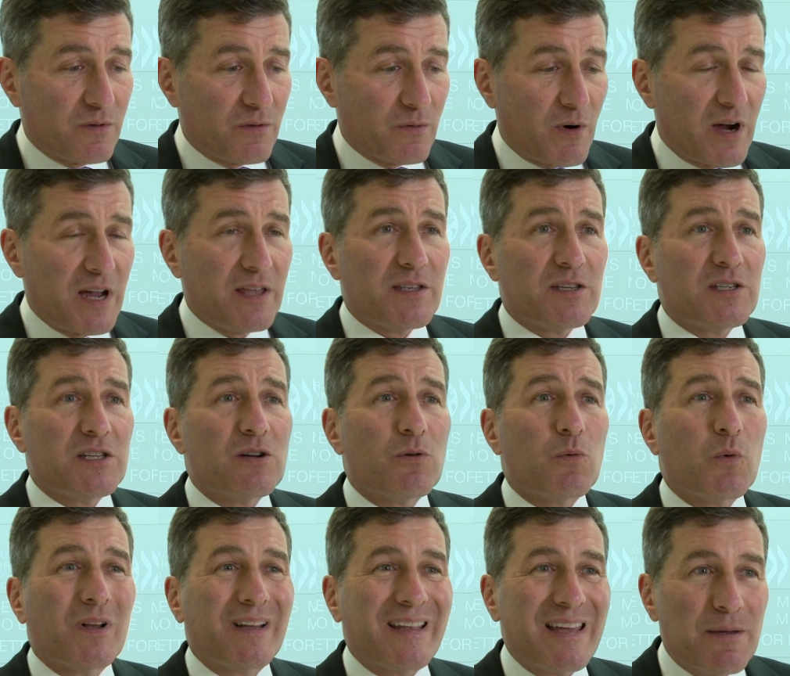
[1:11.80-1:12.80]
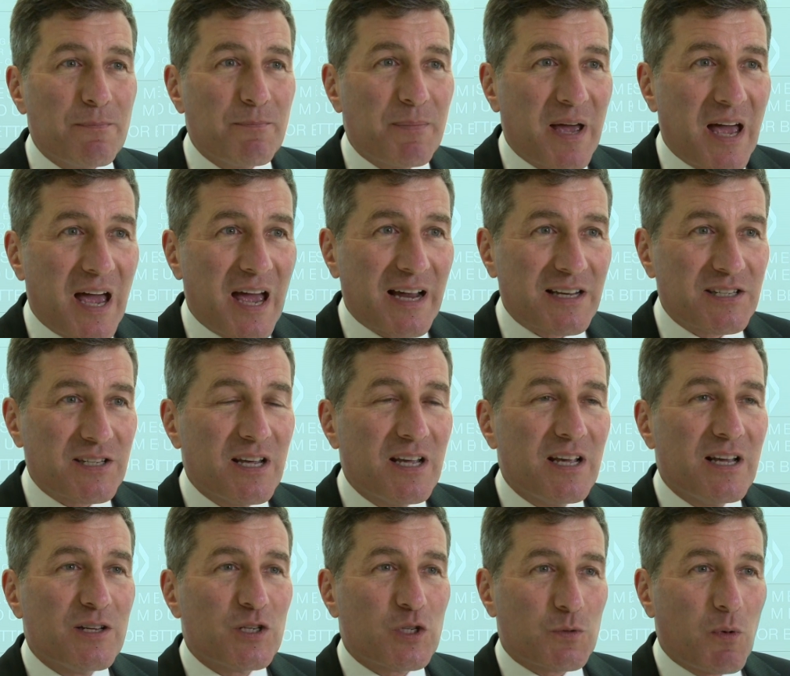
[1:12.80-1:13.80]
way the deal will impact
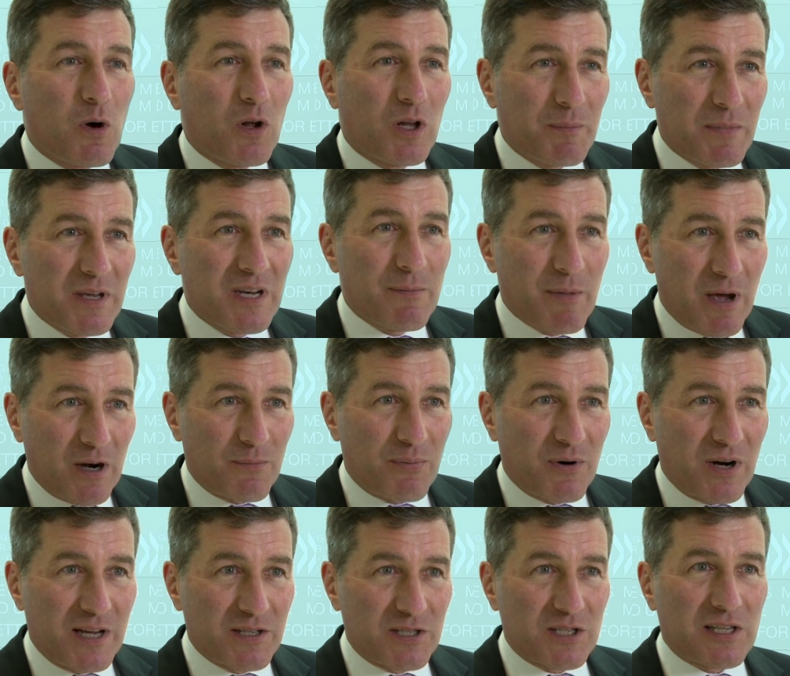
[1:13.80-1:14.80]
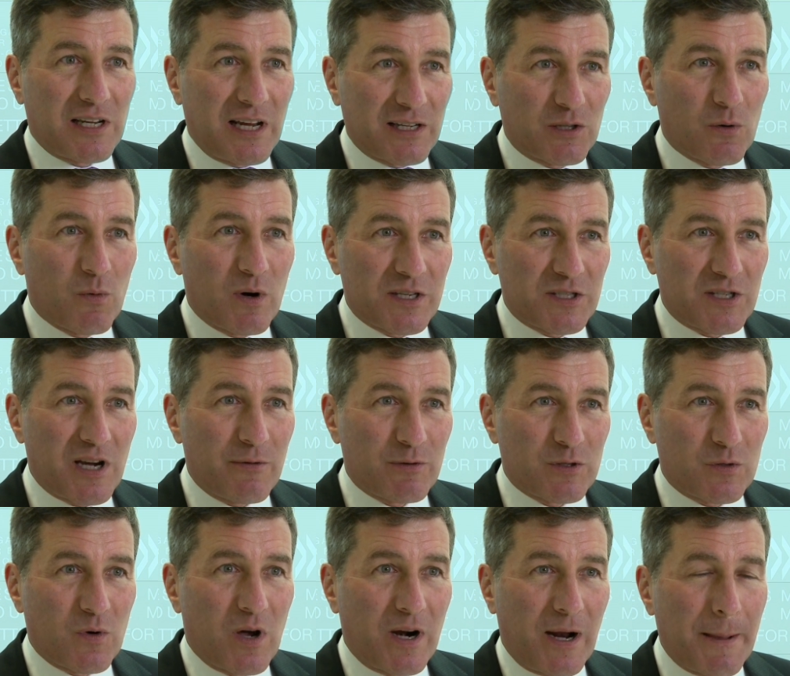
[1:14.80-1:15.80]
small and medium enterprises like the ones I
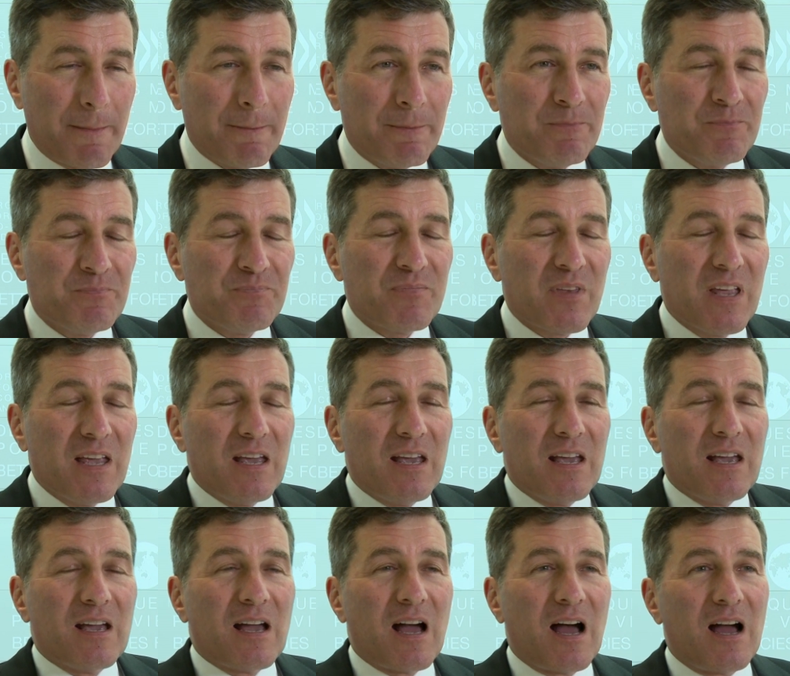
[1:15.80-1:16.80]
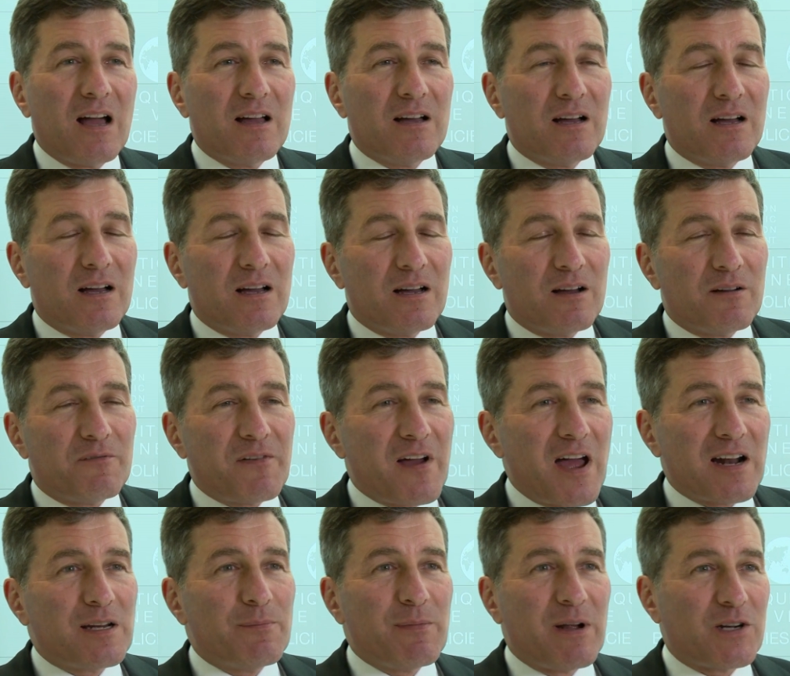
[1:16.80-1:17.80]
was running. In
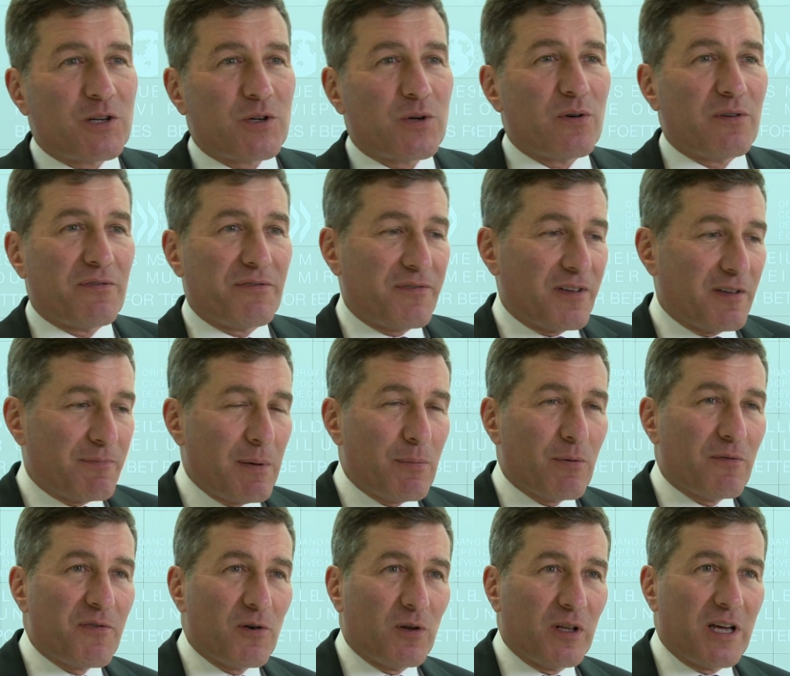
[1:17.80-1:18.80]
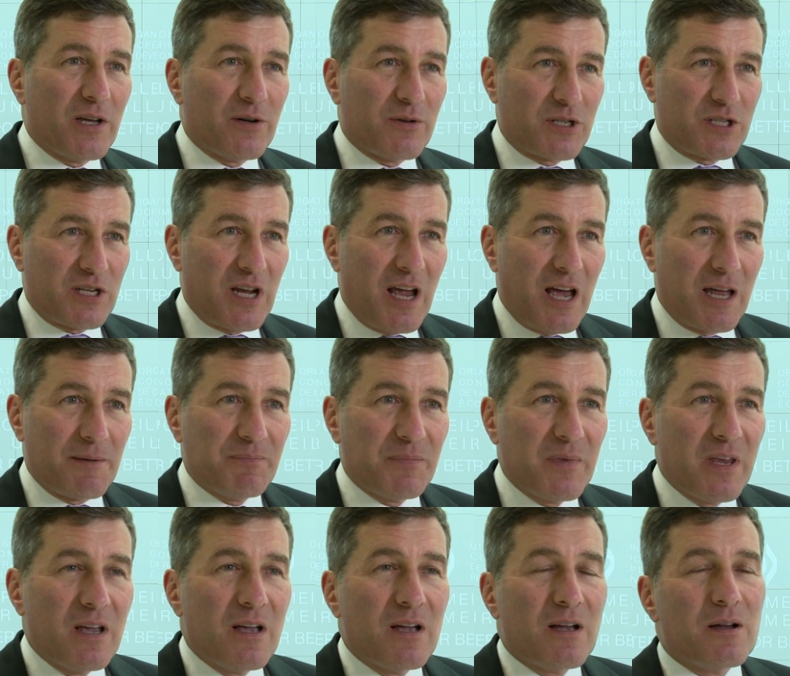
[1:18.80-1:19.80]
fact, I'm not sure if people fully understand,
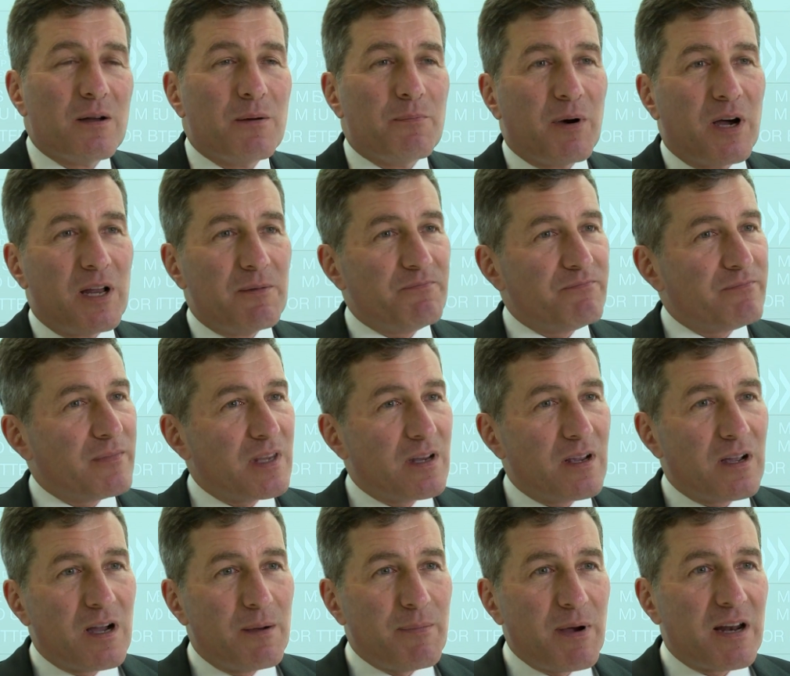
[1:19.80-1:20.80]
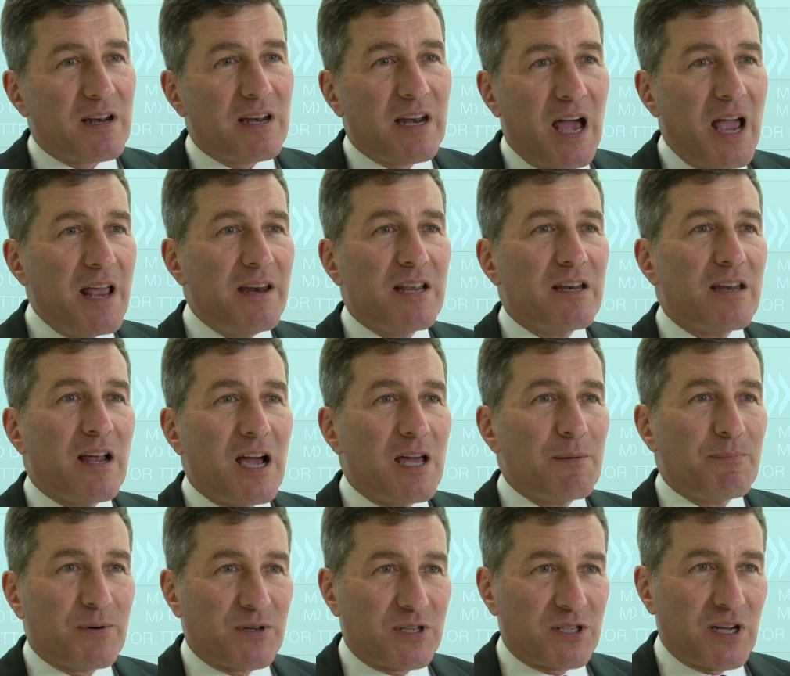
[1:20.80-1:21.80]
but about
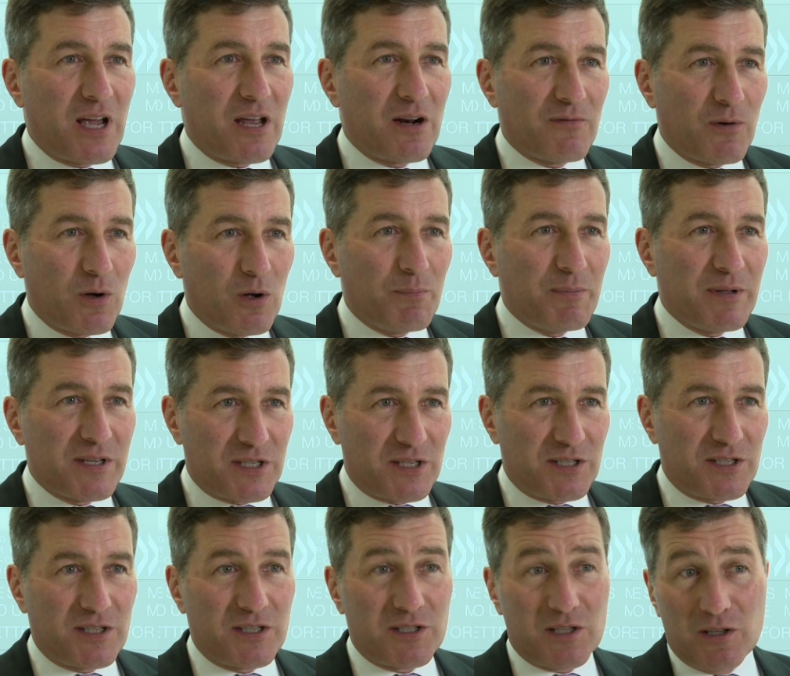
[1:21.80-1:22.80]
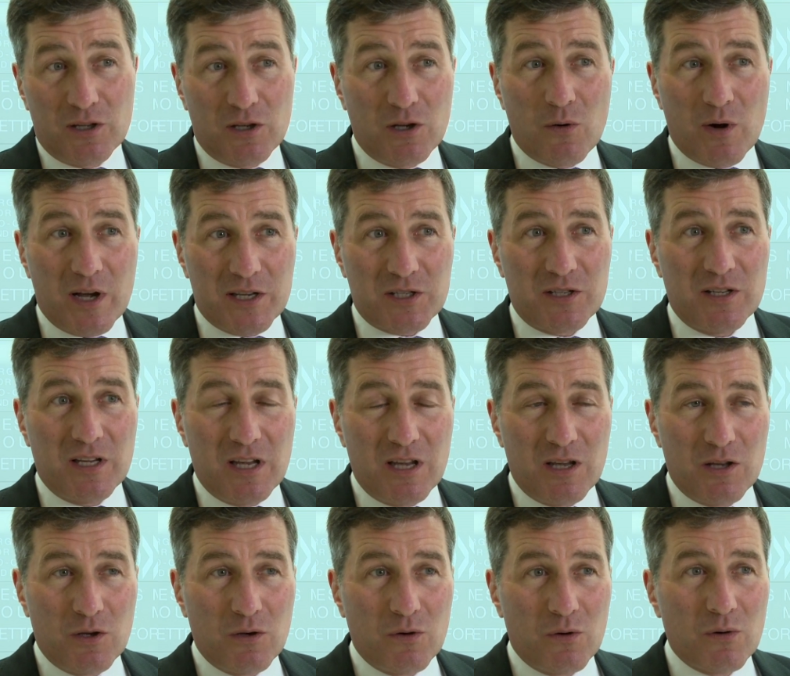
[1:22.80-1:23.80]
99% of all businesses in the US and the
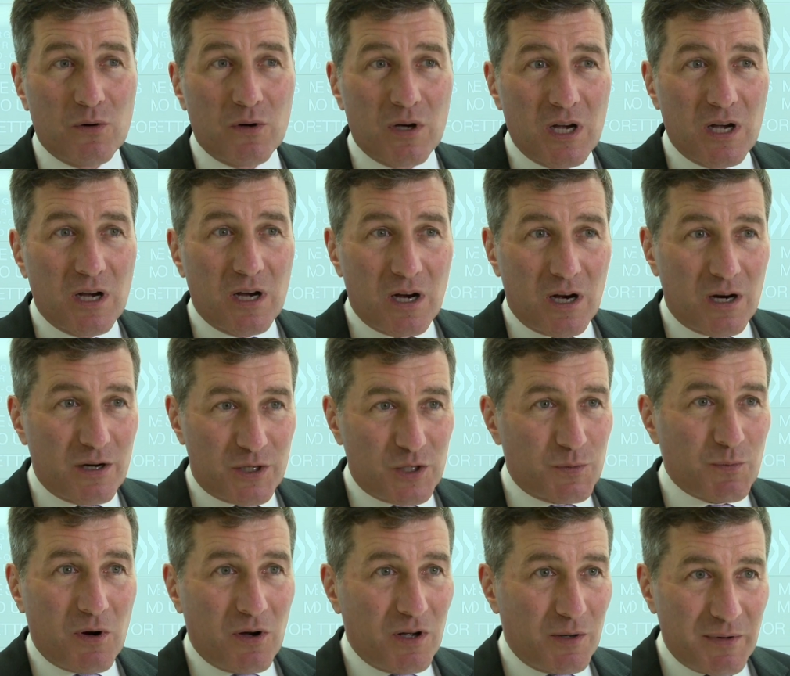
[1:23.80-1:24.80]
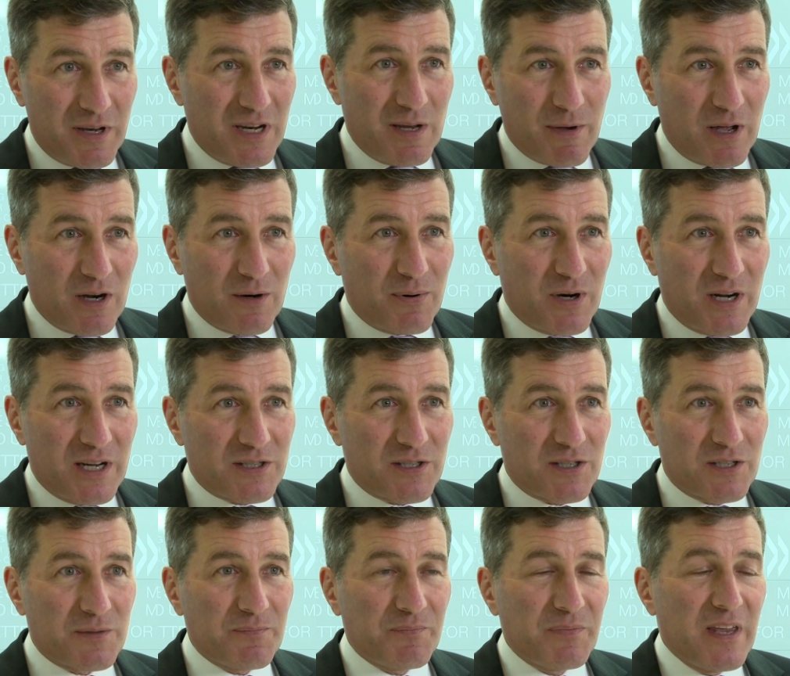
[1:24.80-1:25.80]
EU are small and medium
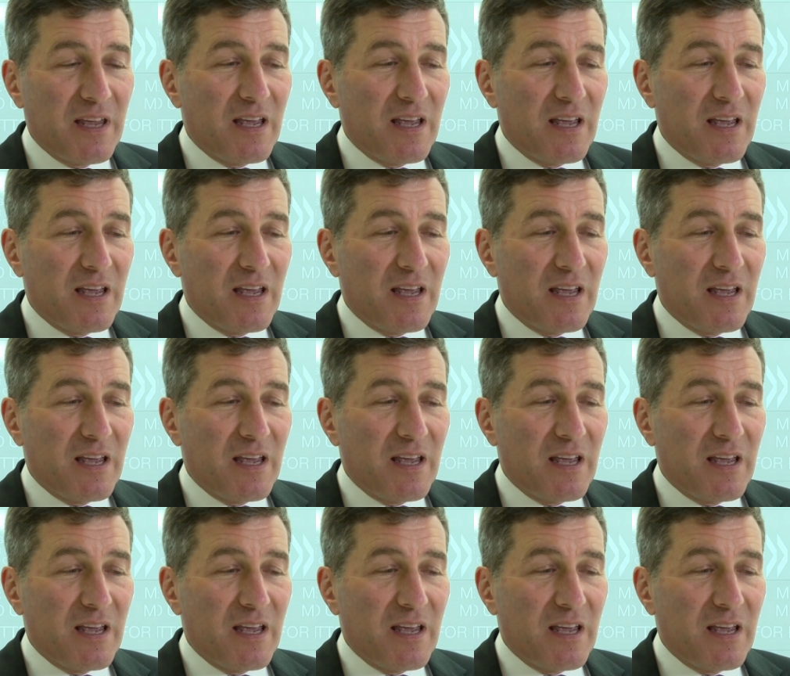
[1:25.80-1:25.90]
enterprises.